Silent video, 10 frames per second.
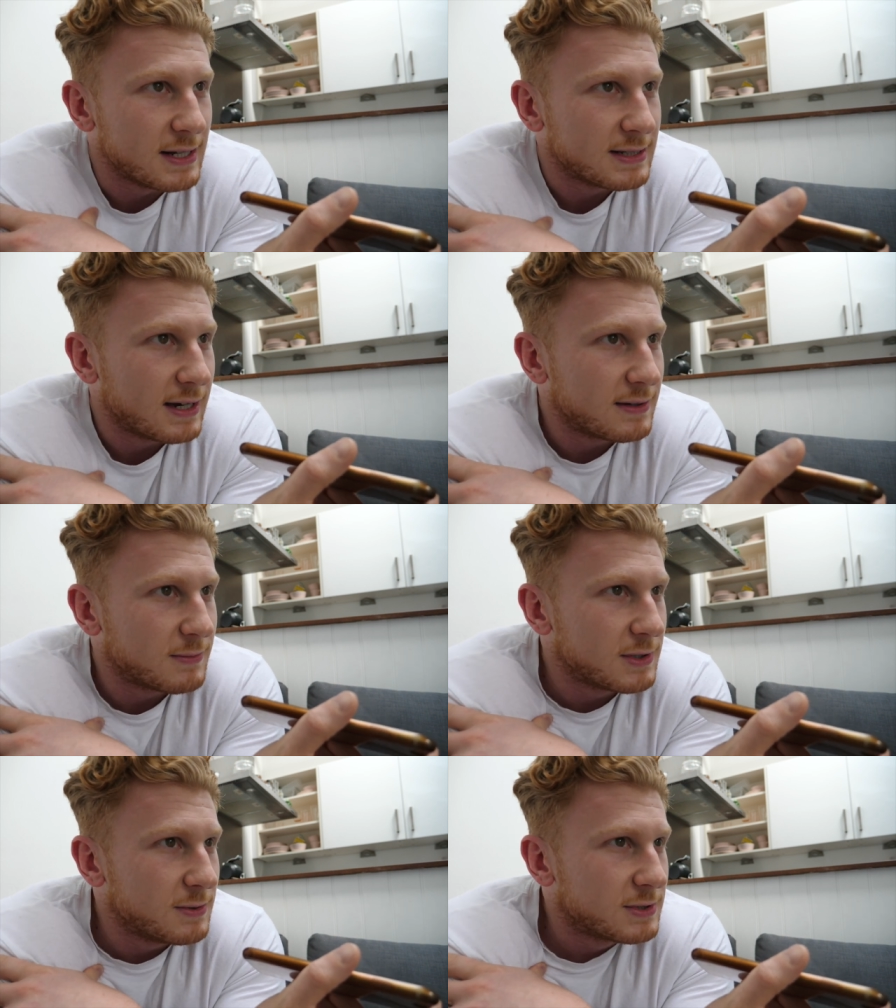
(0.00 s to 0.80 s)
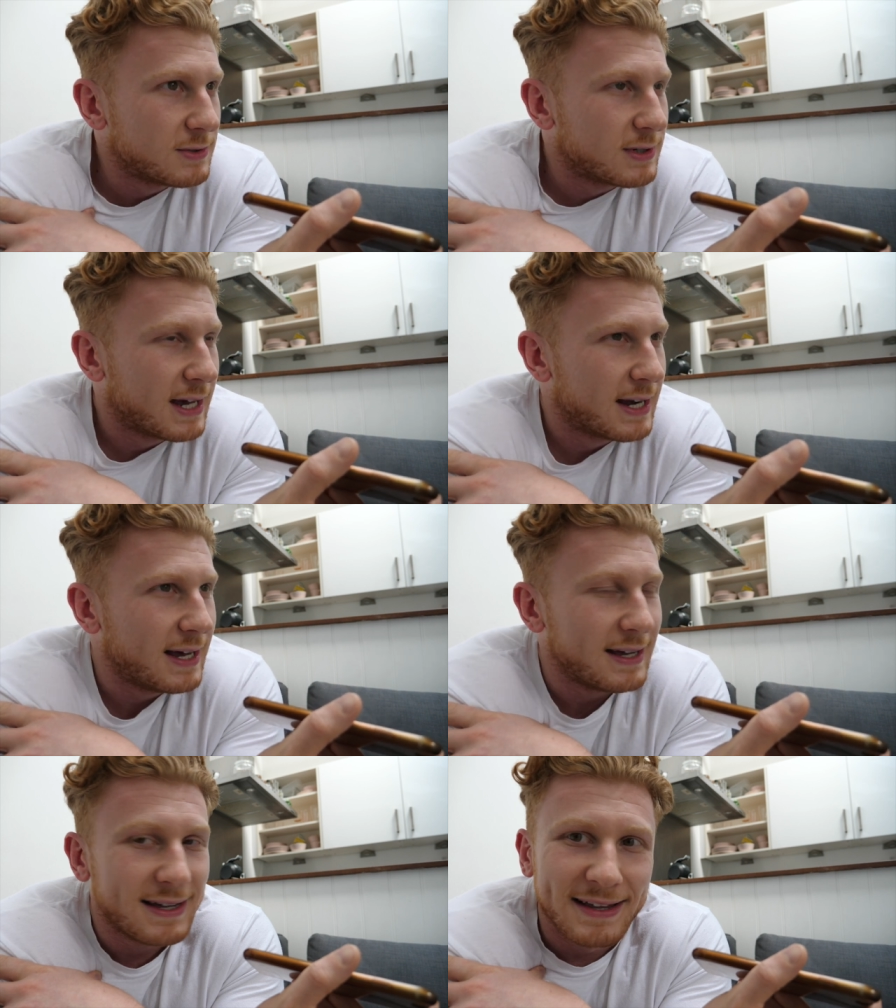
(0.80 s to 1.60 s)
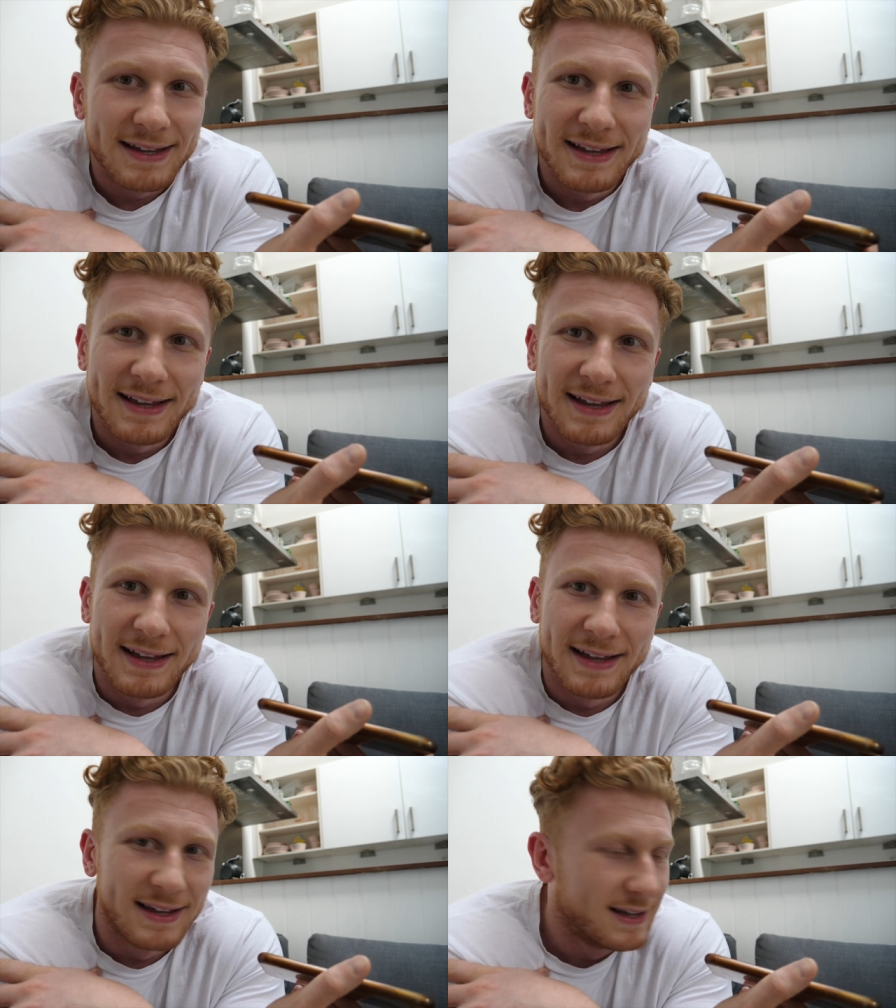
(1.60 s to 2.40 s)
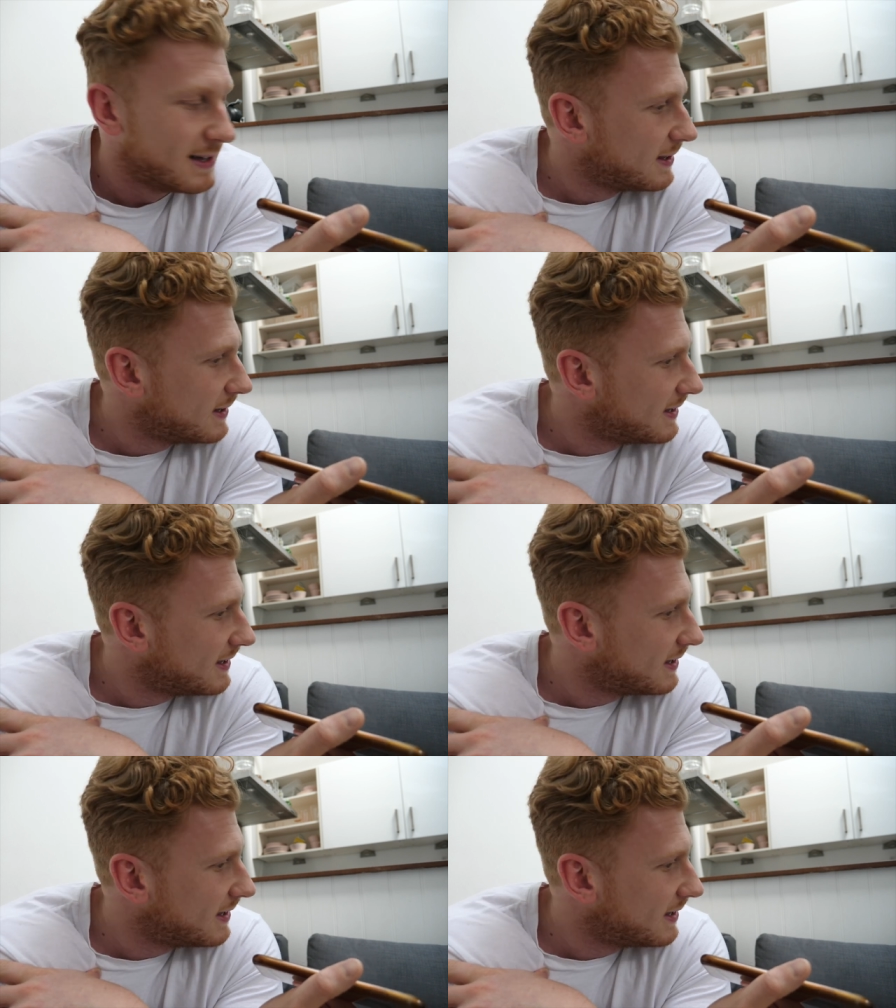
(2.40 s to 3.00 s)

Is that what you were sort of getting at? Yeah.